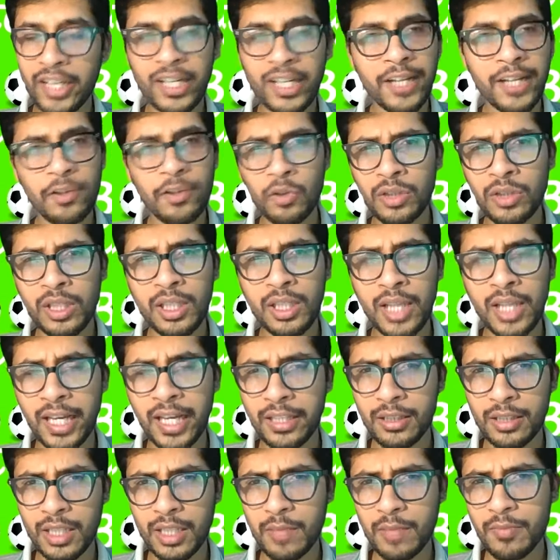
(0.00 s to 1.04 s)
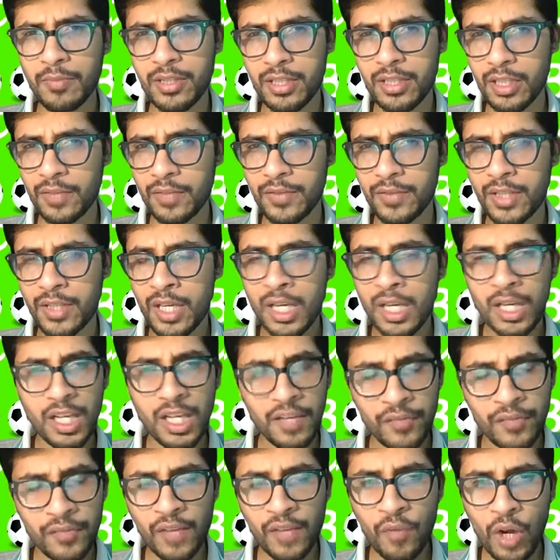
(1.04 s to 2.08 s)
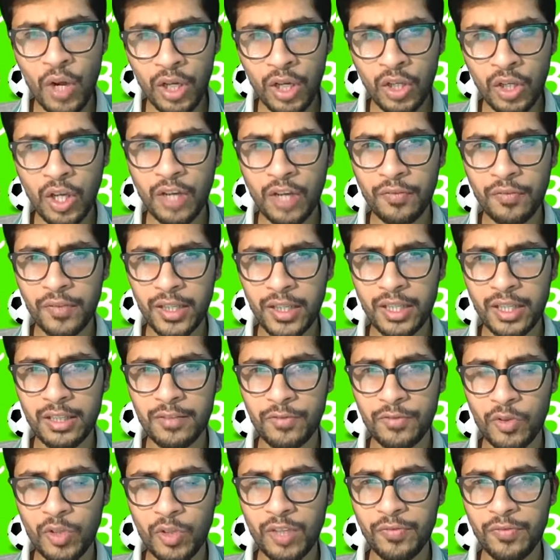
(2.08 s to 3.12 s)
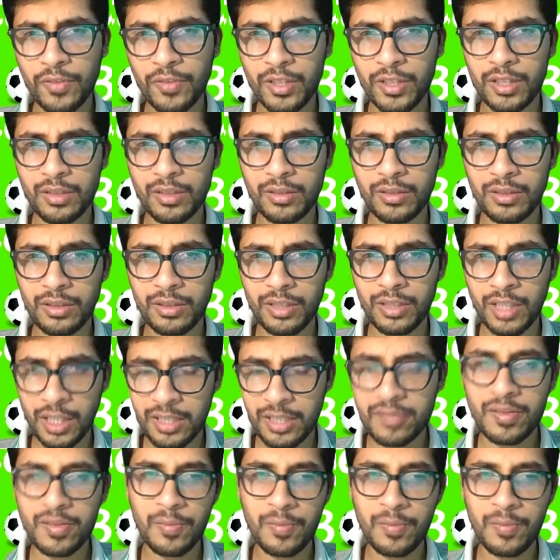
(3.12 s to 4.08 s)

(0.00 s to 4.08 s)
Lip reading: don't think either team deserves, if they walk off and if UEFA deducts 3